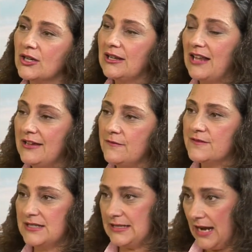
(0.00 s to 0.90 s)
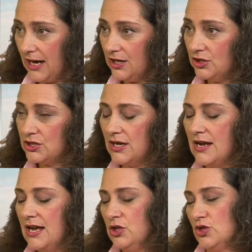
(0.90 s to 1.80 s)
life stage,
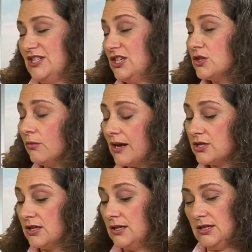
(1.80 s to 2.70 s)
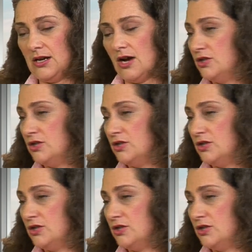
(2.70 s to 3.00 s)
your situation.